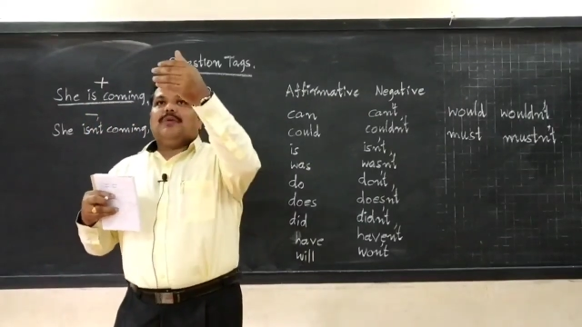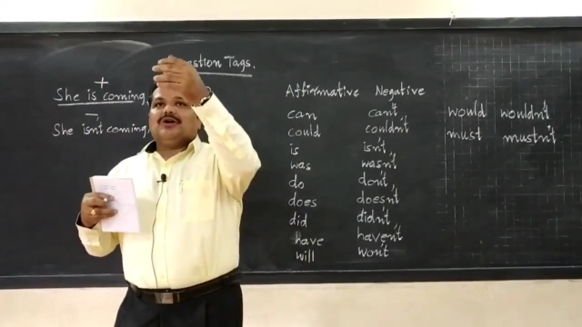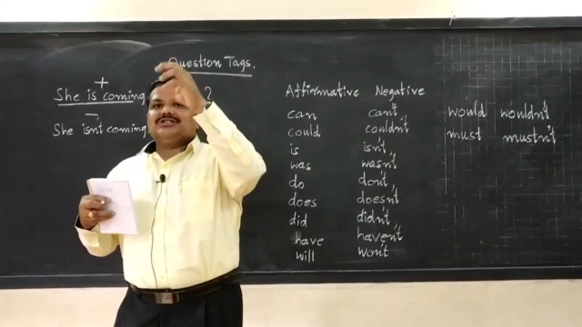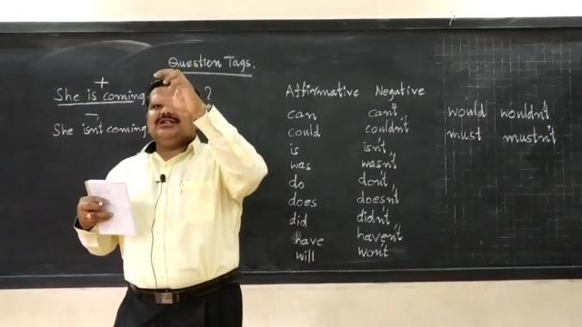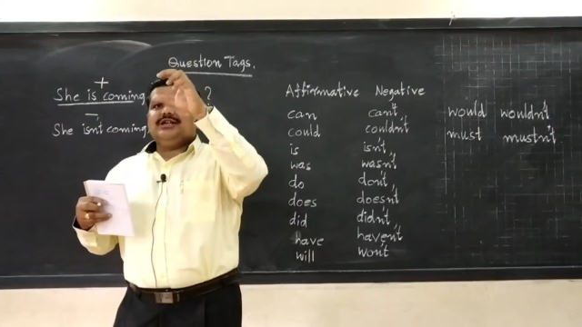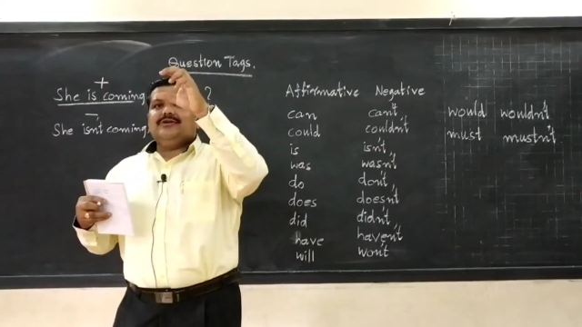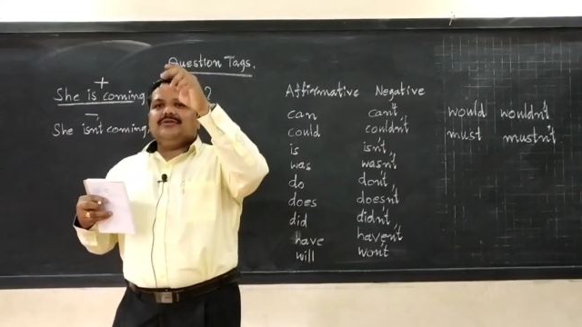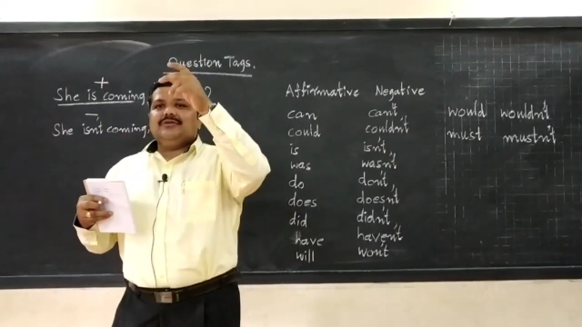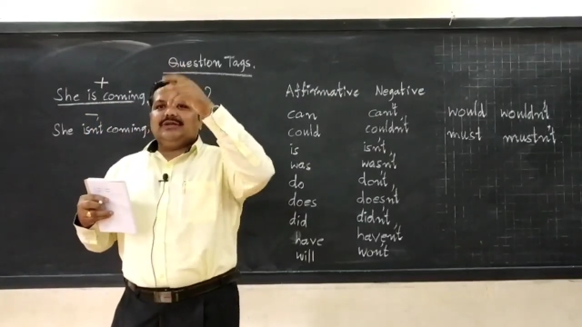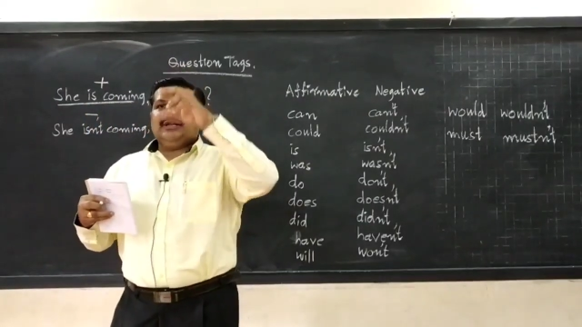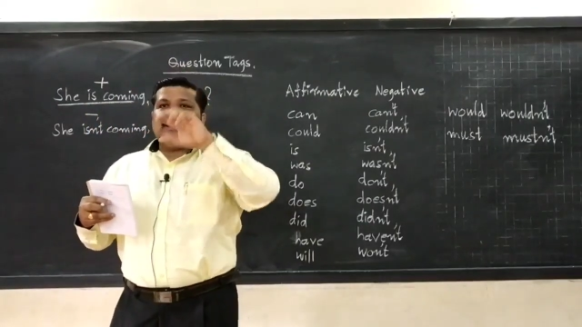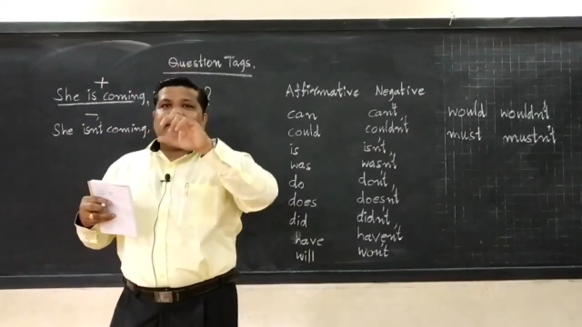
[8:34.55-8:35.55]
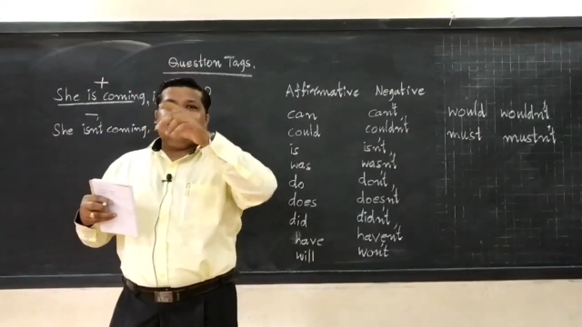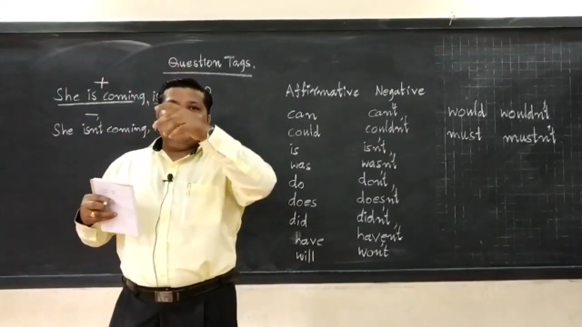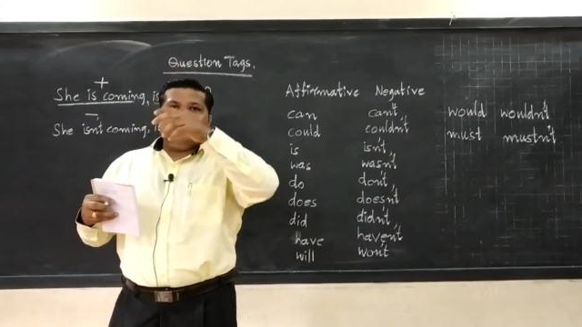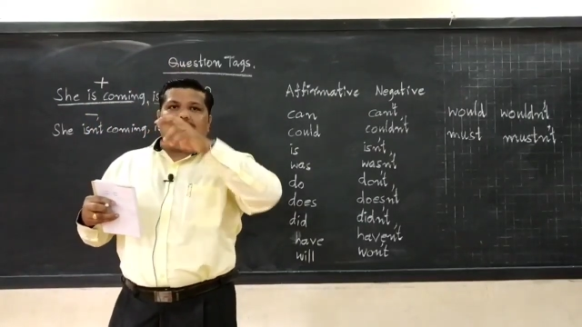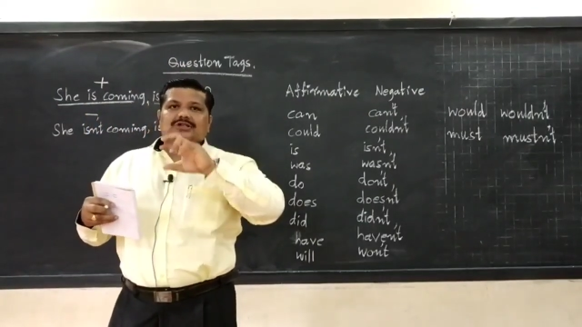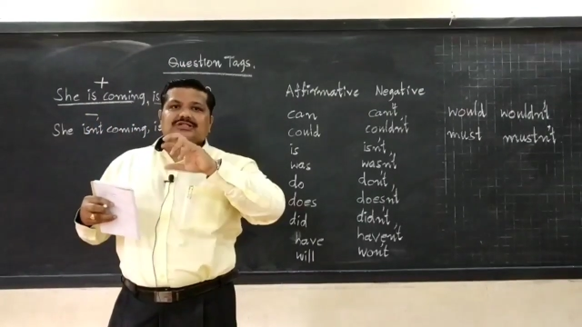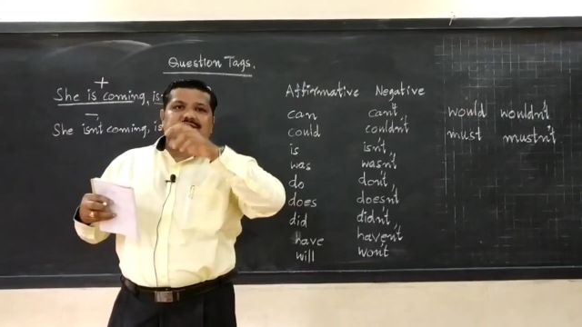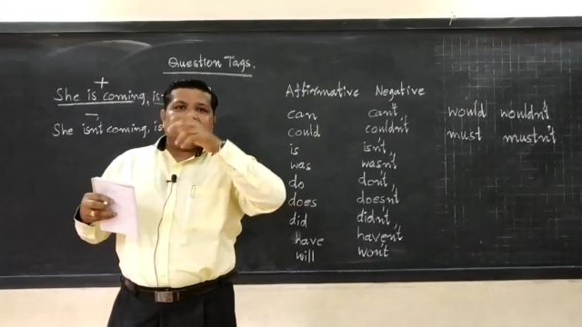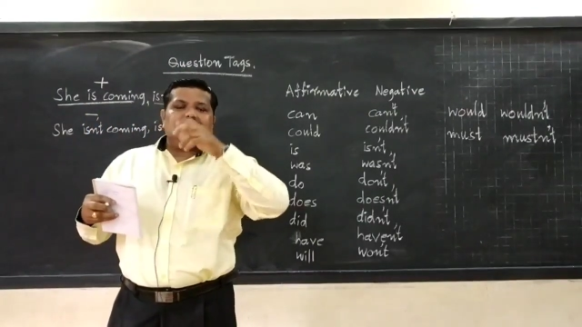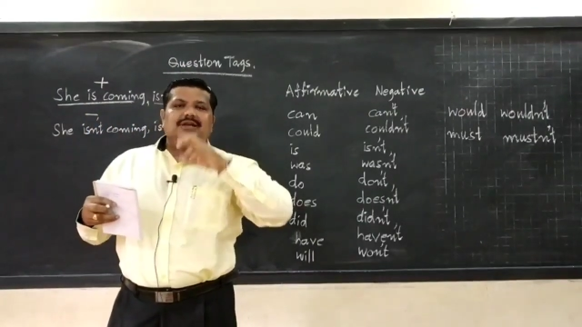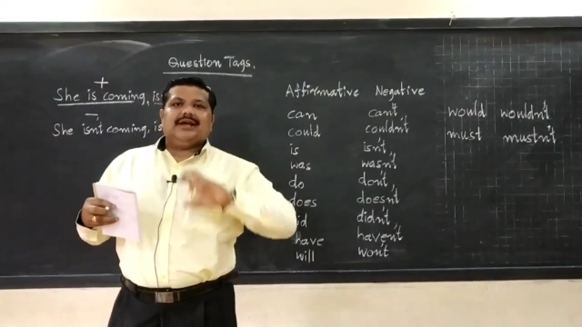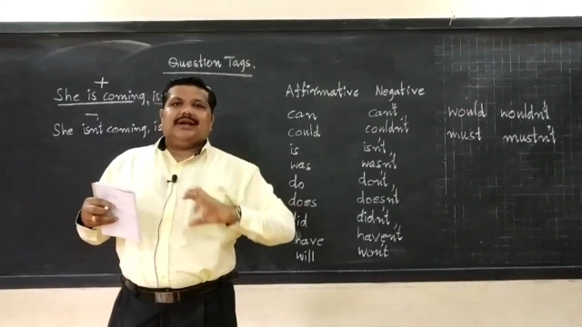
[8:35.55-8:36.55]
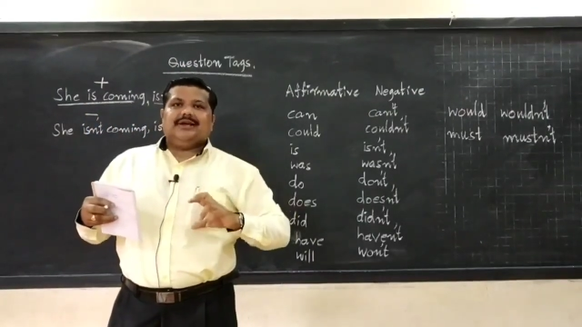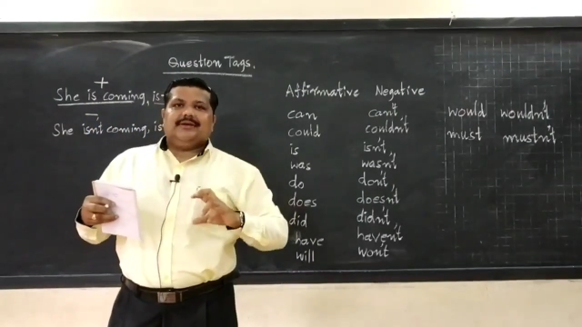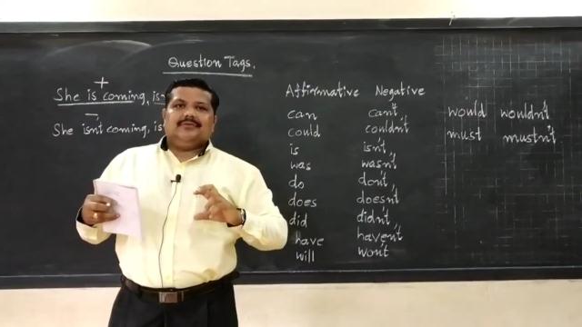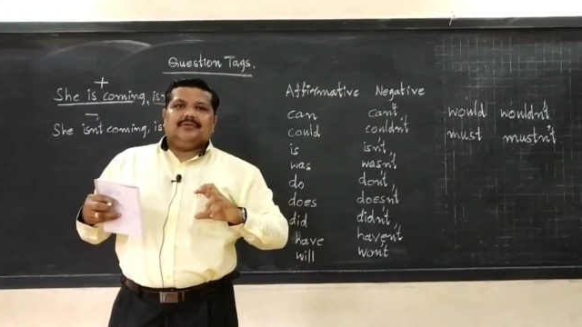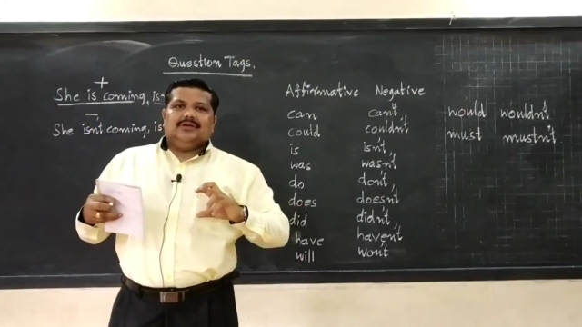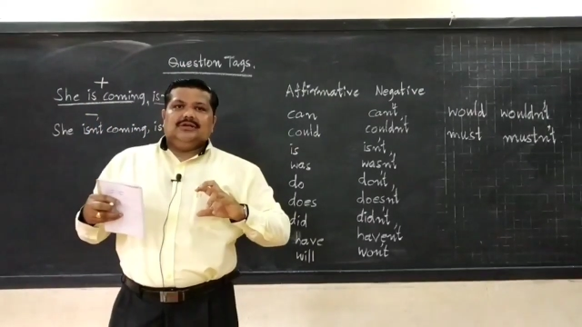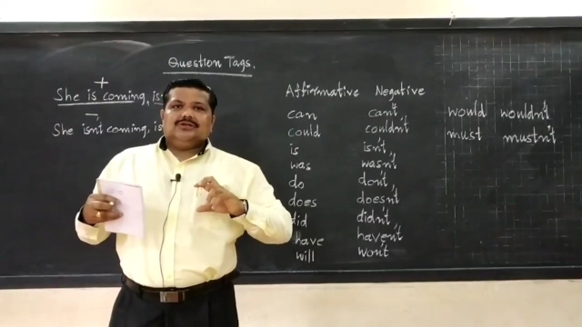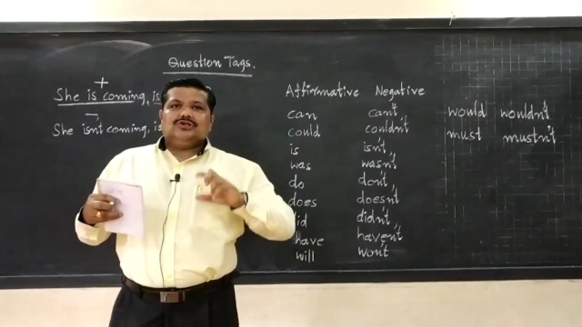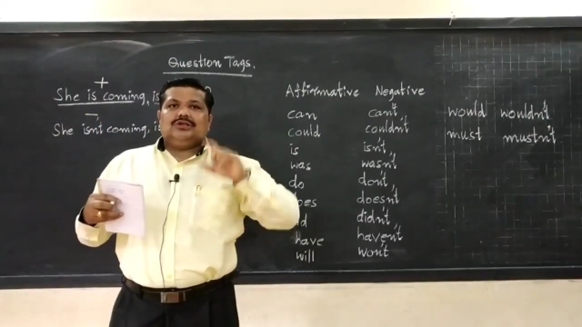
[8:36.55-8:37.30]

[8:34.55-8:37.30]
Positive, negative, positive, negative.